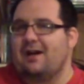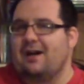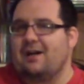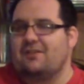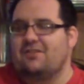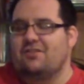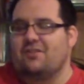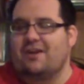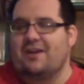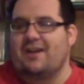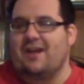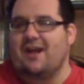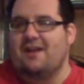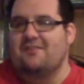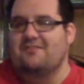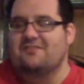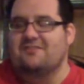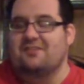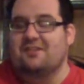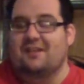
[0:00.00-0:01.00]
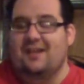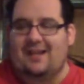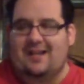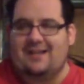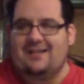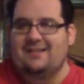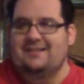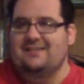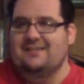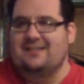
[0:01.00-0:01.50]
Toru Yano's
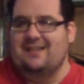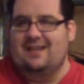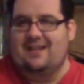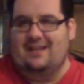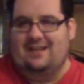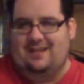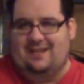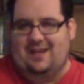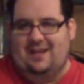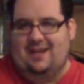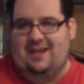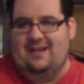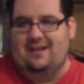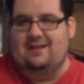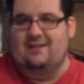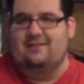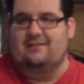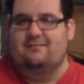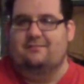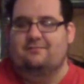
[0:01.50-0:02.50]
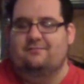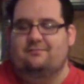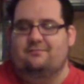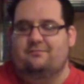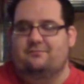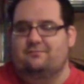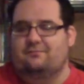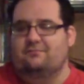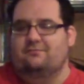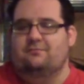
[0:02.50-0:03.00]
legs in
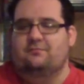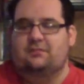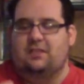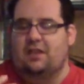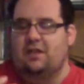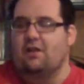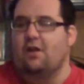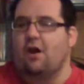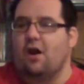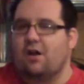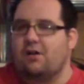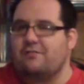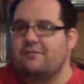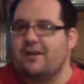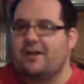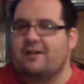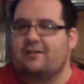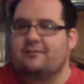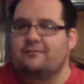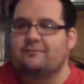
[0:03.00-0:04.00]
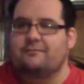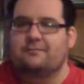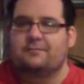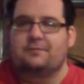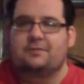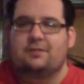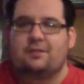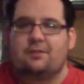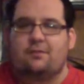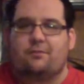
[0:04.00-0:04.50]
the guardrail.
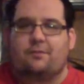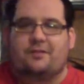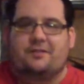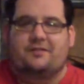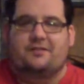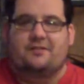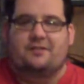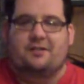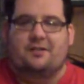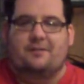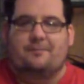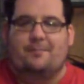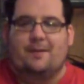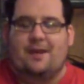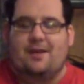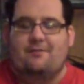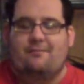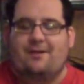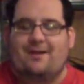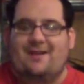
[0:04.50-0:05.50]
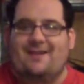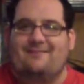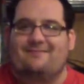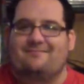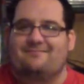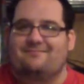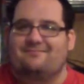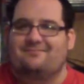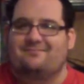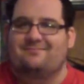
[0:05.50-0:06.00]
Which, by the
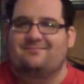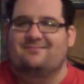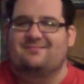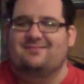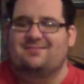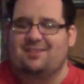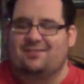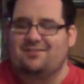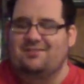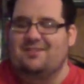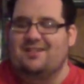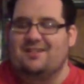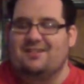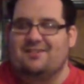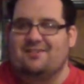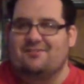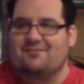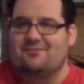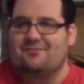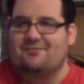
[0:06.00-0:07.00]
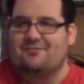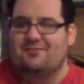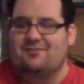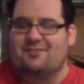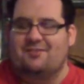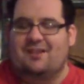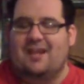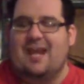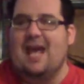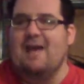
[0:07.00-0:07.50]
way,
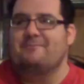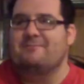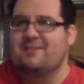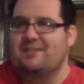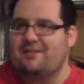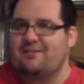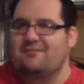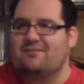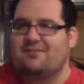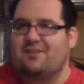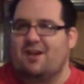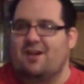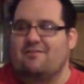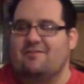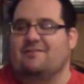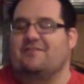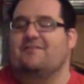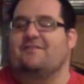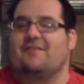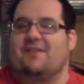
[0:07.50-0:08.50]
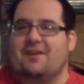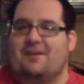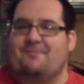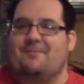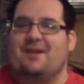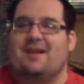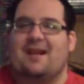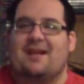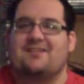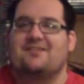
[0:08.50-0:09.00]
the gaps in those guardrails are very
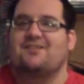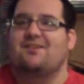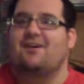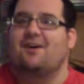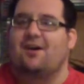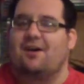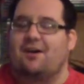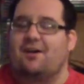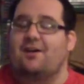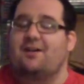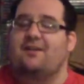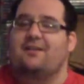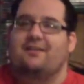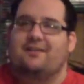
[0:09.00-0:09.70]
big. I saw.